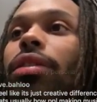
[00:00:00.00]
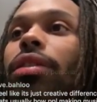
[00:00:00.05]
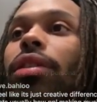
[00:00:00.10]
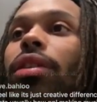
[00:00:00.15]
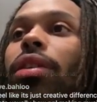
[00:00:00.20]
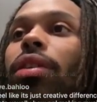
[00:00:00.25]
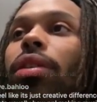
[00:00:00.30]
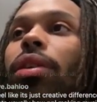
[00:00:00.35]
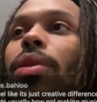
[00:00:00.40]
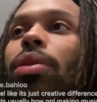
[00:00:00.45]

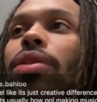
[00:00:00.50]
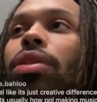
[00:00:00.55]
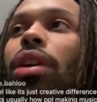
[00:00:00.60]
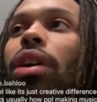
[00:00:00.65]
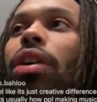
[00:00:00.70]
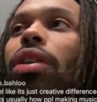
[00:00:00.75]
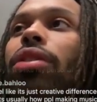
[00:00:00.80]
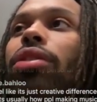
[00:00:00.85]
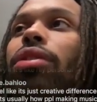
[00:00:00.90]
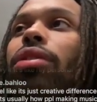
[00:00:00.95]
it was
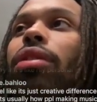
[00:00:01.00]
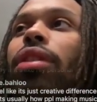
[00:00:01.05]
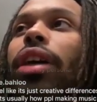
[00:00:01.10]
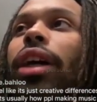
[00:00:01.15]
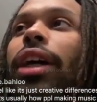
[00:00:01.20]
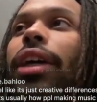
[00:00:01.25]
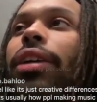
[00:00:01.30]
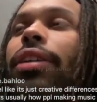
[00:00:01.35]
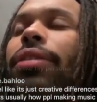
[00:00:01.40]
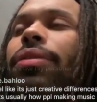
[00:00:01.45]
also
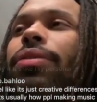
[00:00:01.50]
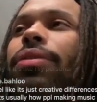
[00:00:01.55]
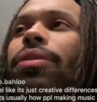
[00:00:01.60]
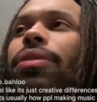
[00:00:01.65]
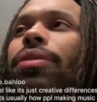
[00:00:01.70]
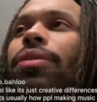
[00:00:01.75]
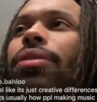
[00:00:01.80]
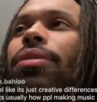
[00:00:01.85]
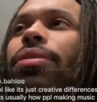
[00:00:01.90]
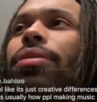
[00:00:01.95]

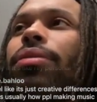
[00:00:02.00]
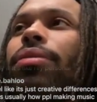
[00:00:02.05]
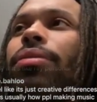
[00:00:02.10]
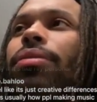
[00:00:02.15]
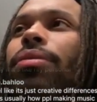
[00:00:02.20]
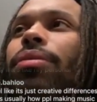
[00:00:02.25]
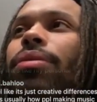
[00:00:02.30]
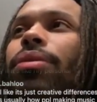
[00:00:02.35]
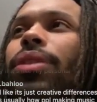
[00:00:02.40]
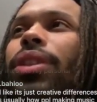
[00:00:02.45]

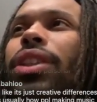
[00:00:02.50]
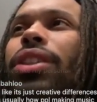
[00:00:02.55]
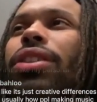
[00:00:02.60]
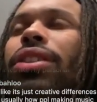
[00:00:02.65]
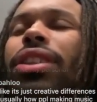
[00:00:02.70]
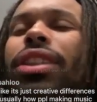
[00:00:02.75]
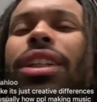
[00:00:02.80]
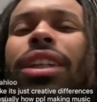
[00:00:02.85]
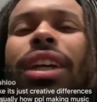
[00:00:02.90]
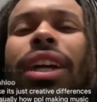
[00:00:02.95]

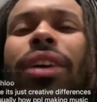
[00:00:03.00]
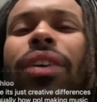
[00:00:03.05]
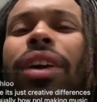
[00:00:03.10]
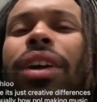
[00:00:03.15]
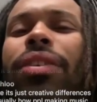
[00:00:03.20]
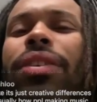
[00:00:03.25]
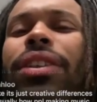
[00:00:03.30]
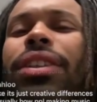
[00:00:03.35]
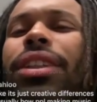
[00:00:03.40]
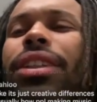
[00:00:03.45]
just seeing how
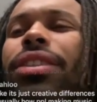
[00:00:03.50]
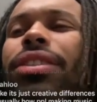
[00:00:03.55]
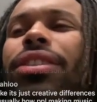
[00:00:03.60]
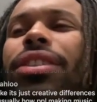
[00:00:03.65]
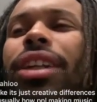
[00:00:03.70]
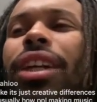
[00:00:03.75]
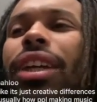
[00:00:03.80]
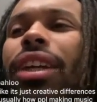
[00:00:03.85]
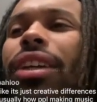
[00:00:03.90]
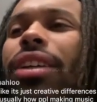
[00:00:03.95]
everything
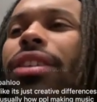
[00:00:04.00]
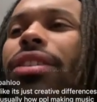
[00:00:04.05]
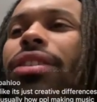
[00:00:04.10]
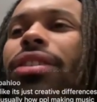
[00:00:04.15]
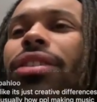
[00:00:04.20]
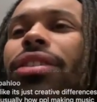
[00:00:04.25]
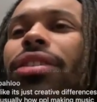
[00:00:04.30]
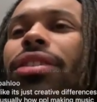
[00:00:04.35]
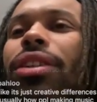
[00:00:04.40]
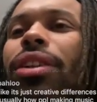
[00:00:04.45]

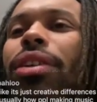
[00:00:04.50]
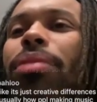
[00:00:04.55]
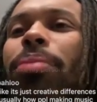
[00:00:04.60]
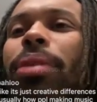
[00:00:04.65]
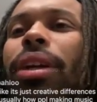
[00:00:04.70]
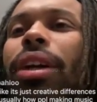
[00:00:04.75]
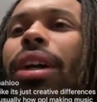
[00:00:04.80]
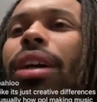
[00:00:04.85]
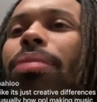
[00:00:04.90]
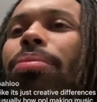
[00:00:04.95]
changed
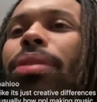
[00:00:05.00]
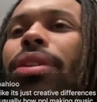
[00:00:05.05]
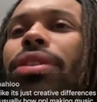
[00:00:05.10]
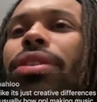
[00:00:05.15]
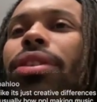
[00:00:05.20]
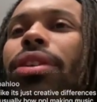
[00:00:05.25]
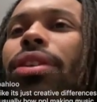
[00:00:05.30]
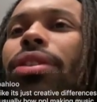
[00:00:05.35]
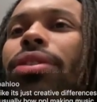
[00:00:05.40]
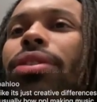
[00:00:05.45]
during Make God
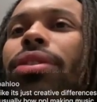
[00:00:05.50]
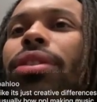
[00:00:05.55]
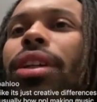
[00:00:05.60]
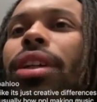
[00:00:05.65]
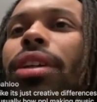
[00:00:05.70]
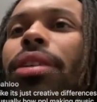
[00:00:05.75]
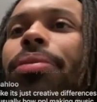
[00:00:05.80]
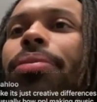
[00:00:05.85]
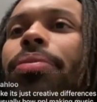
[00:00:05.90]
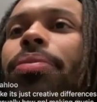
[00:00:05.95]
Bless Your Hustle
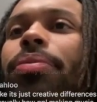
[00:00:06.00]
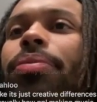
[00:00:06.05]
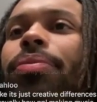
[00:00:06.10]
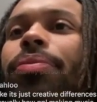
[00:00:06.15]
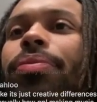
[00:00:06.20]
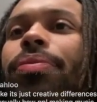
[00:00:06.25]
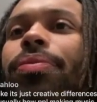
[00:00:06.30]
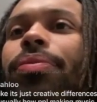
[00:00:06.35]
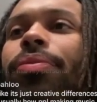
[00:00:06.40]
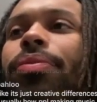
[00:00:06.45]
time.
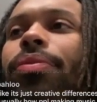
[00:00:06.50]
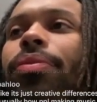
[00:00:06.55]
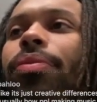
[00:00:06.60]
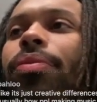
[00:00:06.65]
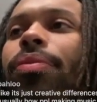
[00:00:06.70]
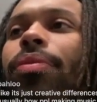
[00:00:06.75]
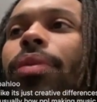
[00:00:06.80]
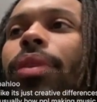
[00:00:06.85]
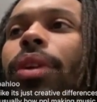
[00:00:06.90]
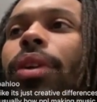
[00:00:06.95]

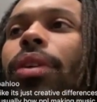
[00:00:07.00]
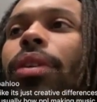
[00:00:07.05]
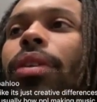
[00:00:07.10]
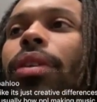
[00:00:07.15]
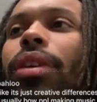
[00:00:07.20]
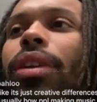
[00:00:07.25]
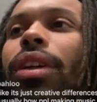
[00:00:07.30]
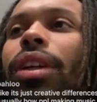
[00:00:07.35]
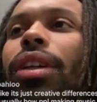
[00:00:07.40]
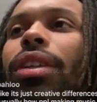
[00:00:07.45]

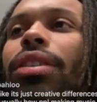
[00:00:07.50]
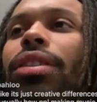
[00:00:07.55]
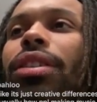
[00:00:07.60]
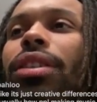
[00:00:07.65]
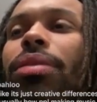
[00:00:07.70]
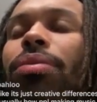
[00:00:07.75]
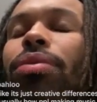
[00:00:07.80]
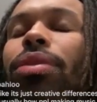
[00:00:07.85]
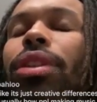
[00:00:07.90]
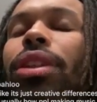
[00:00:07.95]
It
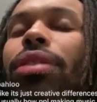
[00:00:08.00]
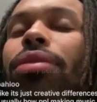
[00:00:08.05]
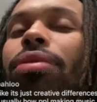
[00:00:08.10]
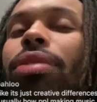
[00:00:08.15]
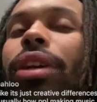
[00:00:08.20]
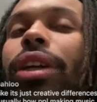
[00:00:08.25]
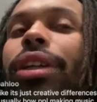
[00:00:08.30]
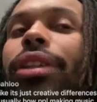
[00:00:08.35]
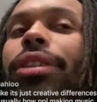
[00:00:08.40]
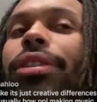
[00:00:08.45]
seemed really
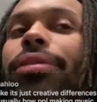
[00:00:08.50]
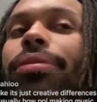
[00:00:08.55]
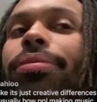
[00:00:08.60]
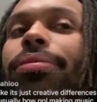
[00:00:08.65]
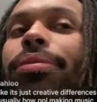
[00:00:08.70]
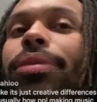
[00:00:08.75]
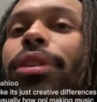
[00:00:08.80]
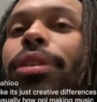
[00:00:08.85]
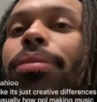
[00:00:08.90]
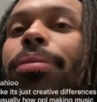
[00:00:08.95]
rigged
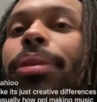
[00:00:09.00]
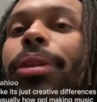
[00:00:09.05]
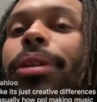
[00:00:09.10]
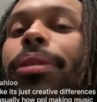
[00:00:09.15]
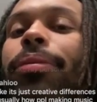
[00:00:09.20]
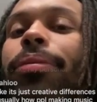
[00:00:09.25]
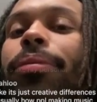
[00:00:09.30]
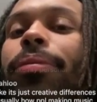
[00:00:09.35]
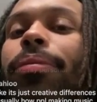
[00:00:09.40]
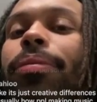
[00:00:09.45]
to
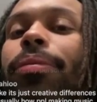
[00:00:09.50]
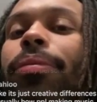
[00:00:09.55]
me.